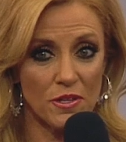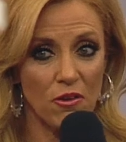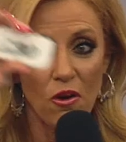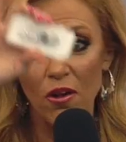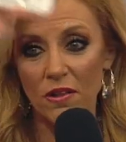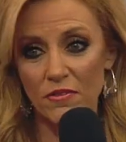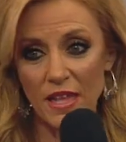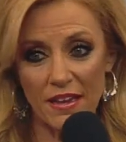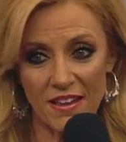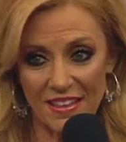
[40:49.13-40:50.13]
You get all of
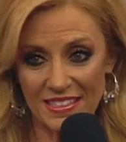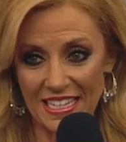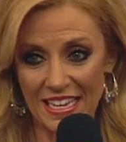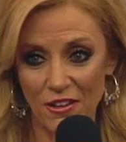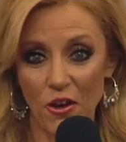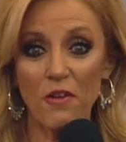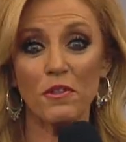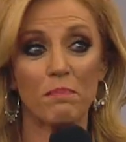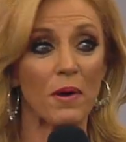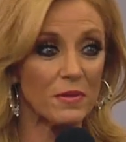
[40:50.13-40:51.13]
that content, all
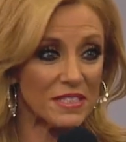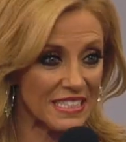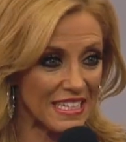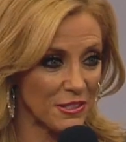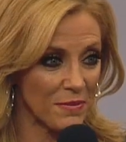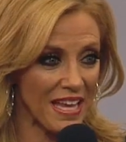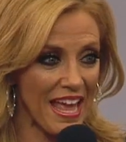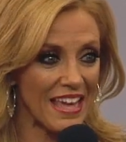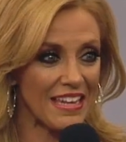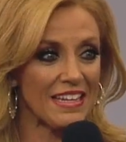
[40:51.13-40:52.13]
the bonus things we
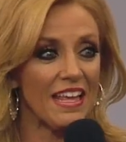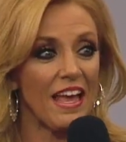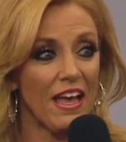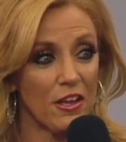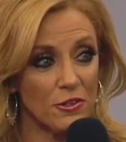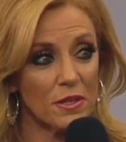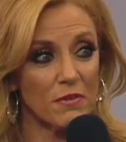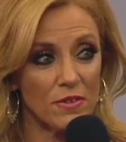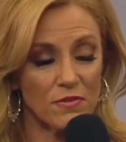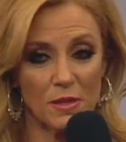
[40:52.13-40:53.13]
added,
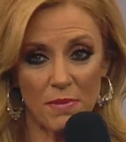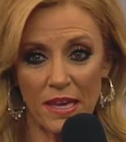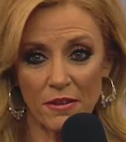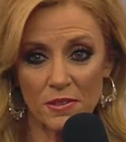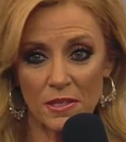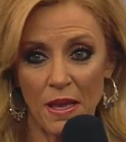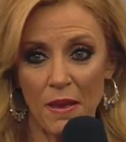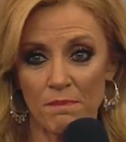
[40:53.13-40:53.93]
150 pounds.